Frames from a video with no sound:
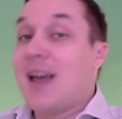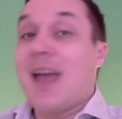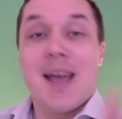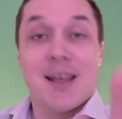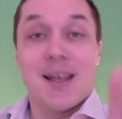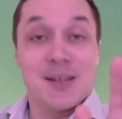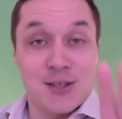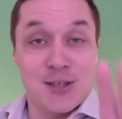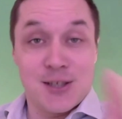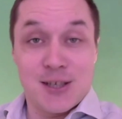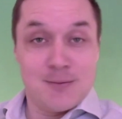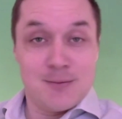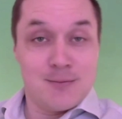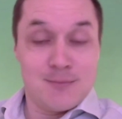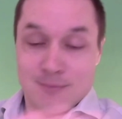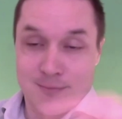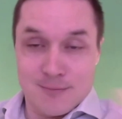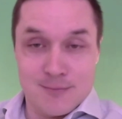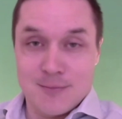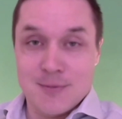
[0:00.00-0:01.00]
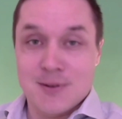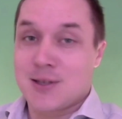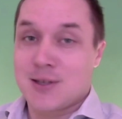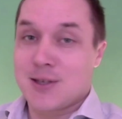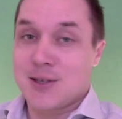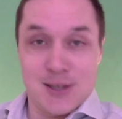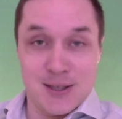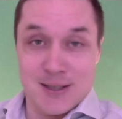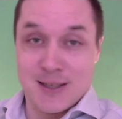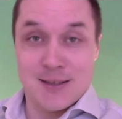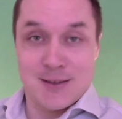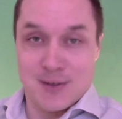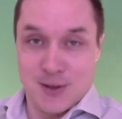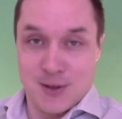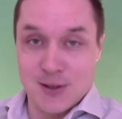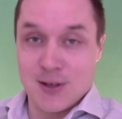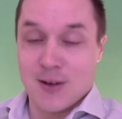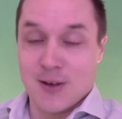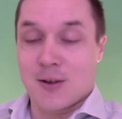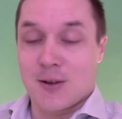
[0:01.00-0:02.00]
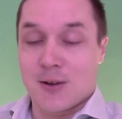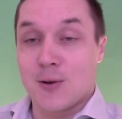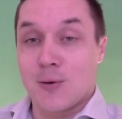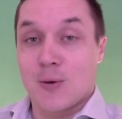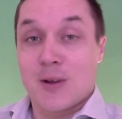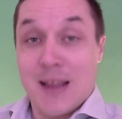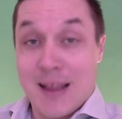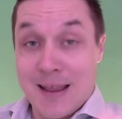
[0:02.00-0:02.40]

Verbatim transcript: And she she, she says she's going to do it.